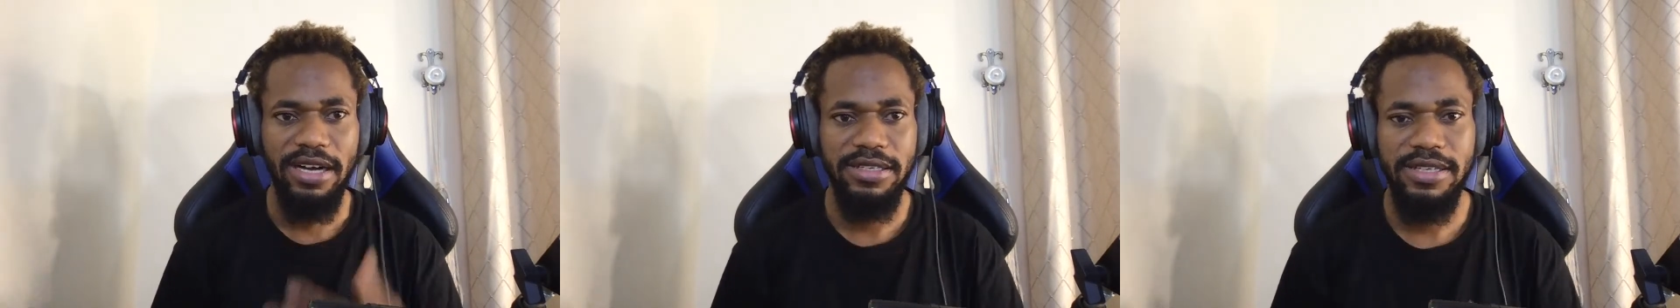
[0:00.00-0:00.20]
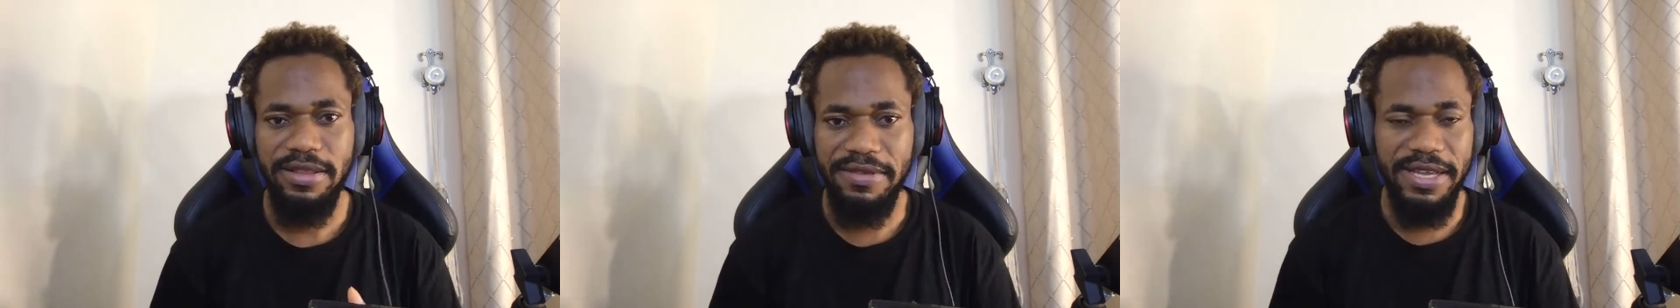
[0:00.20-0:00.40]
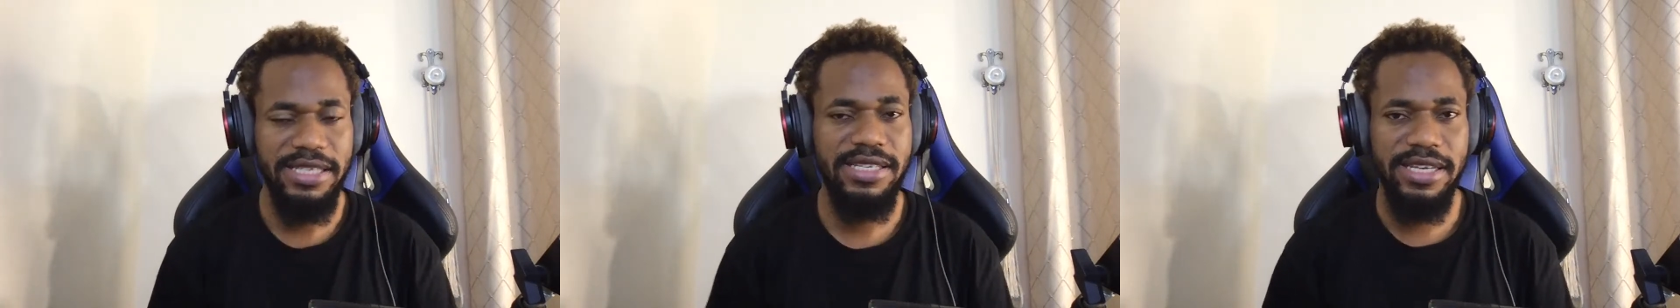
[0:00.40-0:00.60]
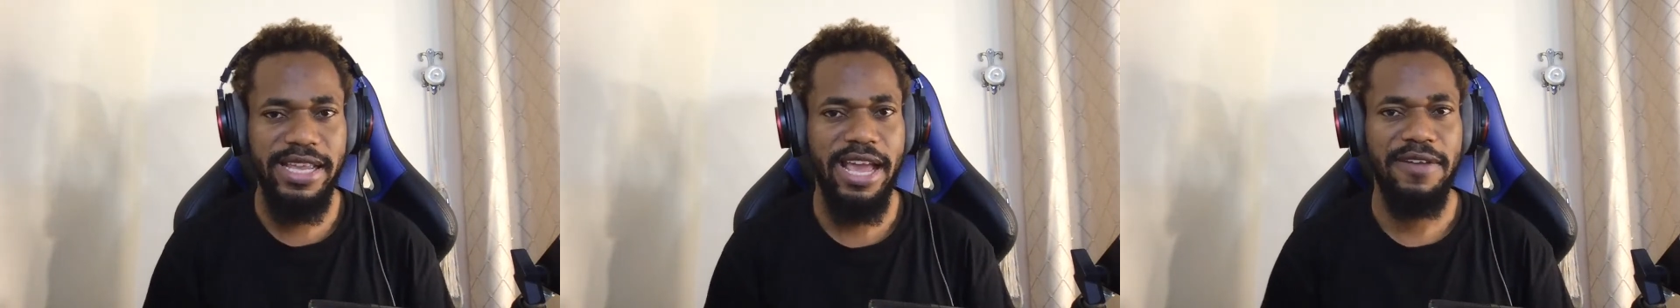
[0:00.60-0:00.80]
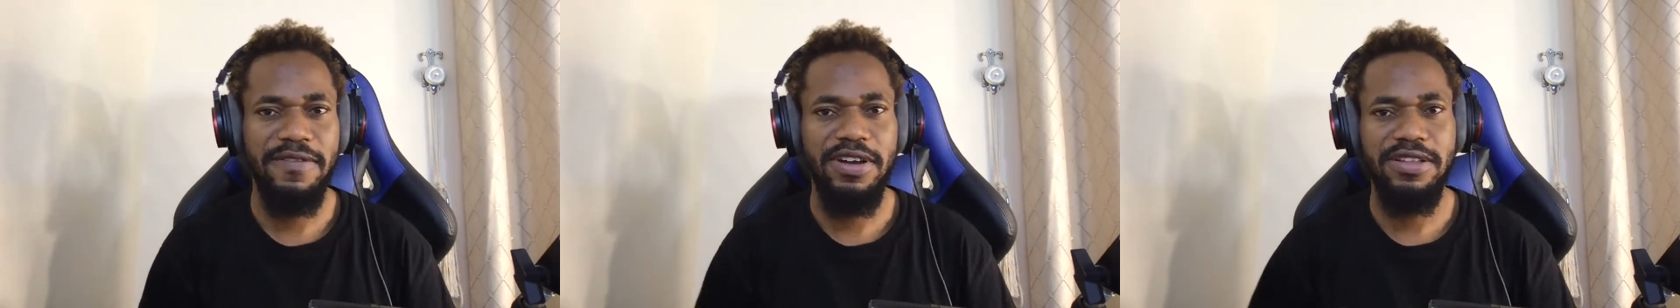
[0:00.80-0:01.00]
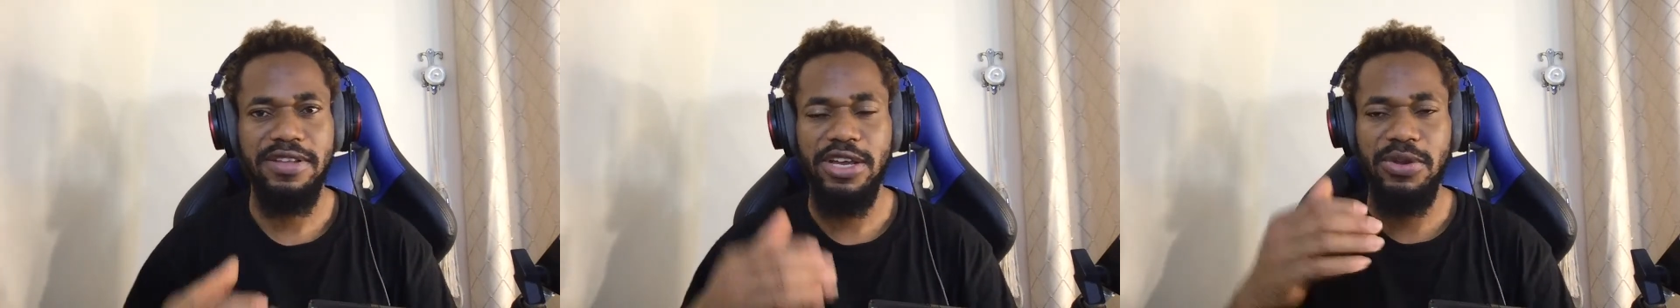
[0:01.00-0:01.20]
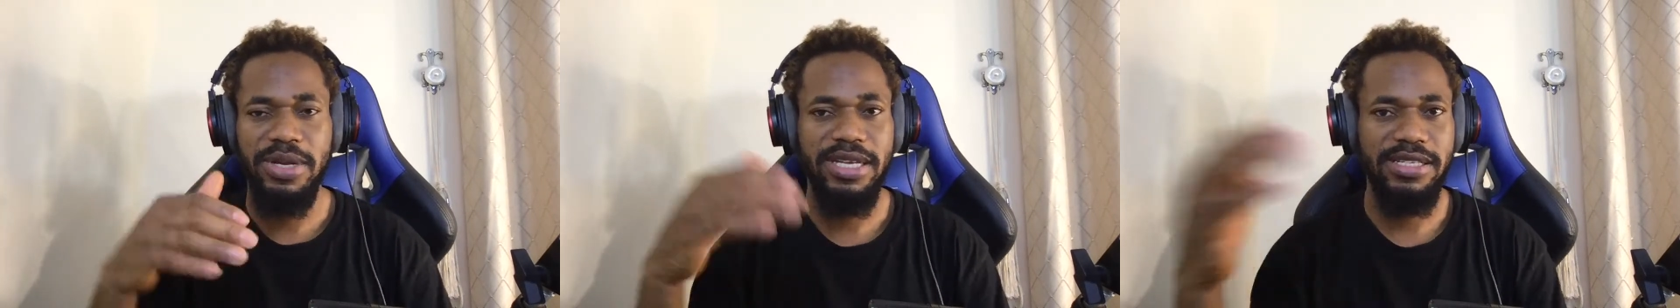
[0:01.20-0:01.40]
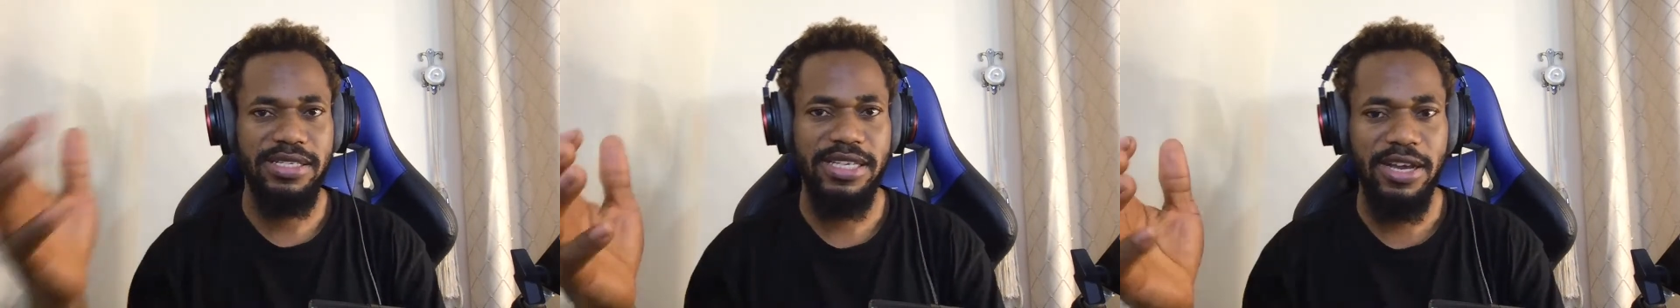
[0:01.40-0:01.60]
things in Canva that you can
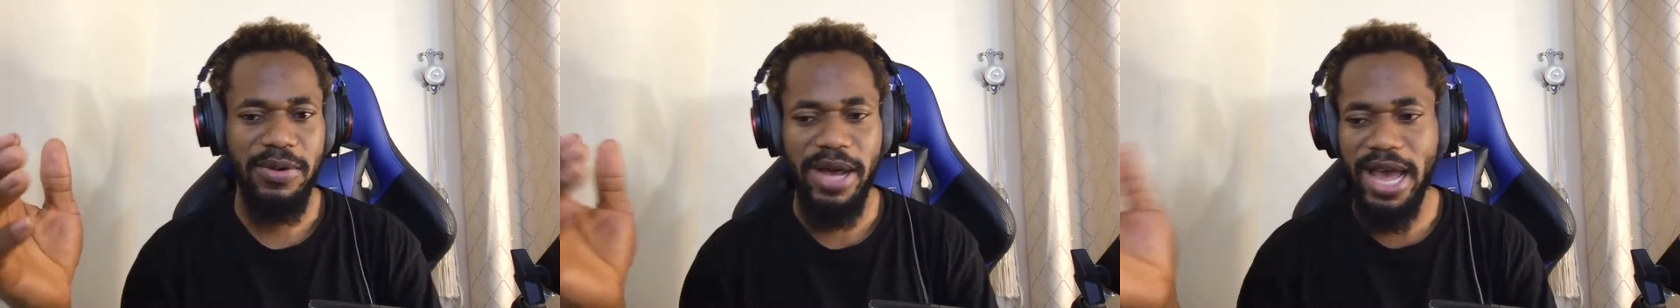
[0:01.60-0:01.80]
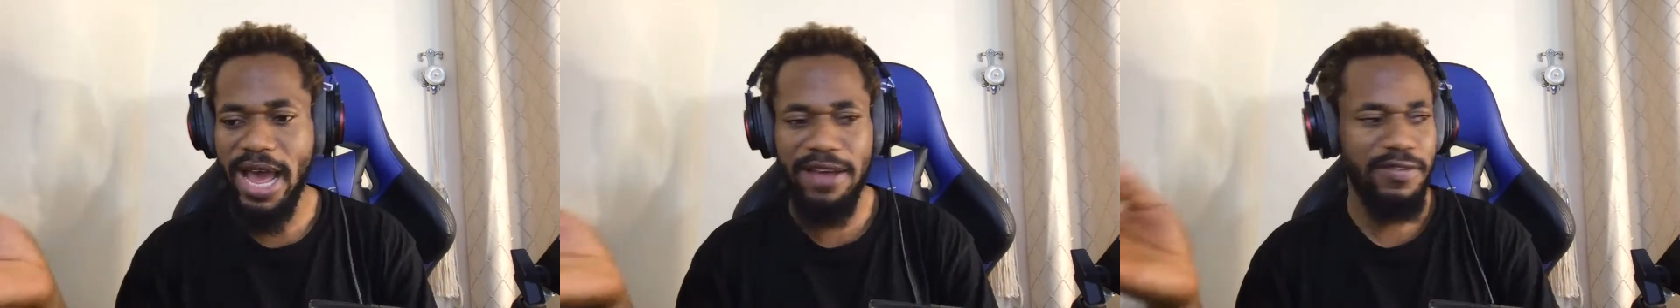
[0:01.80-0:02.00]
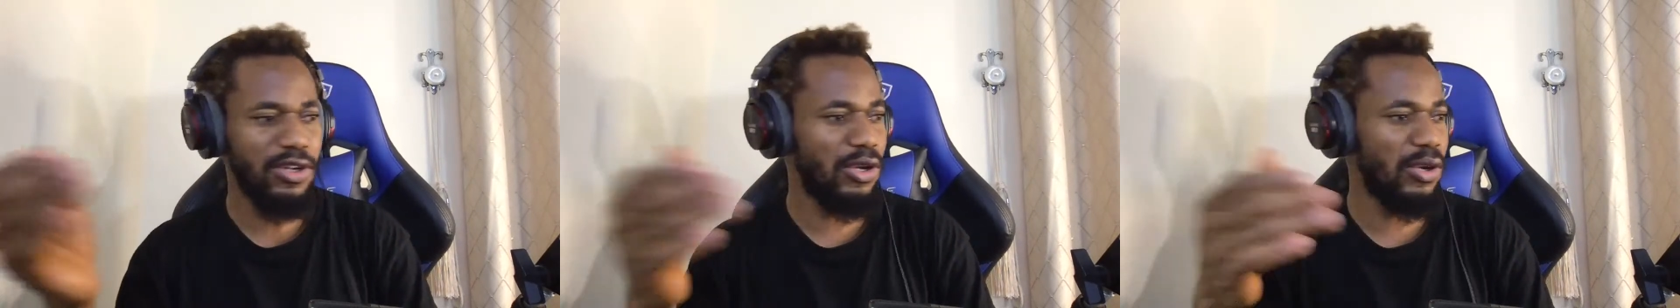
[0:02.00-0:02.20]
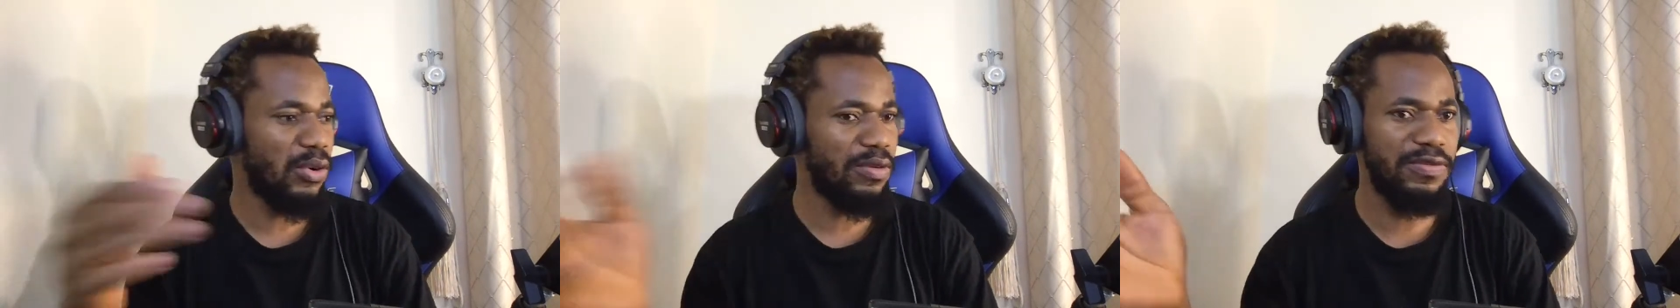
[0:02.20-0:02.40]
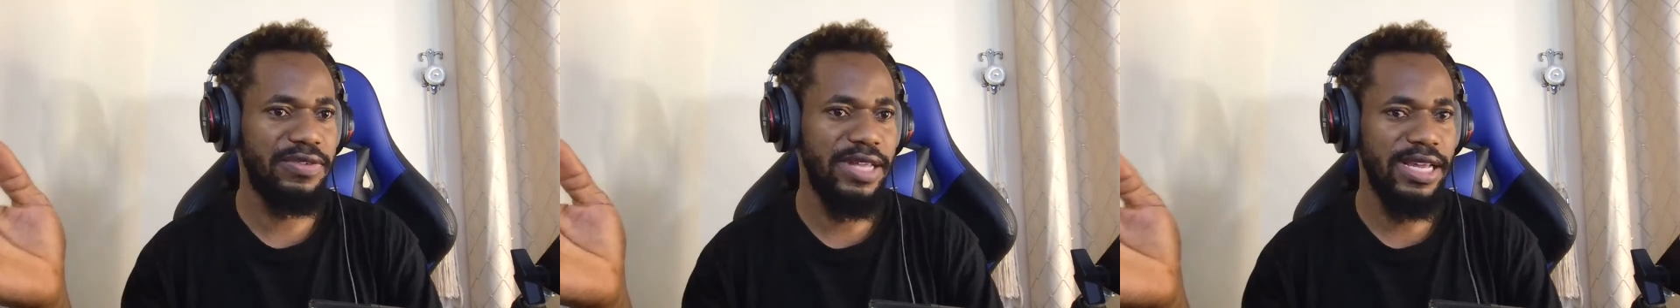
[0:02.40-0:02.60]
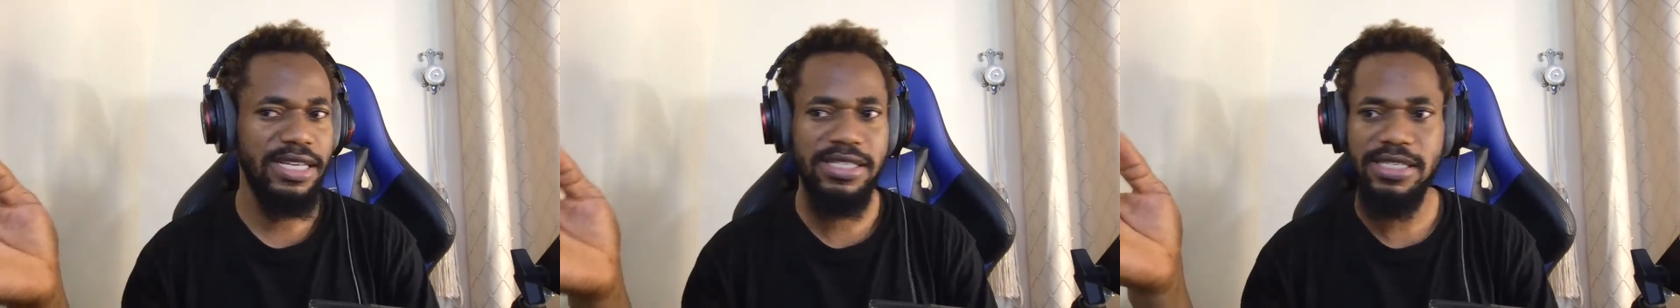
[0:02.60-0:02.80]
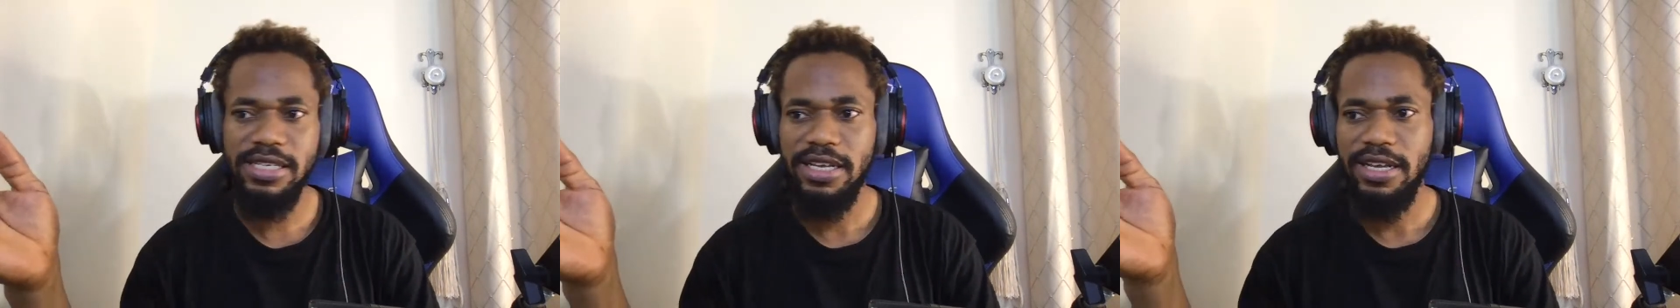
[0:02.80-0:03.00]
sell. I have a lot of things.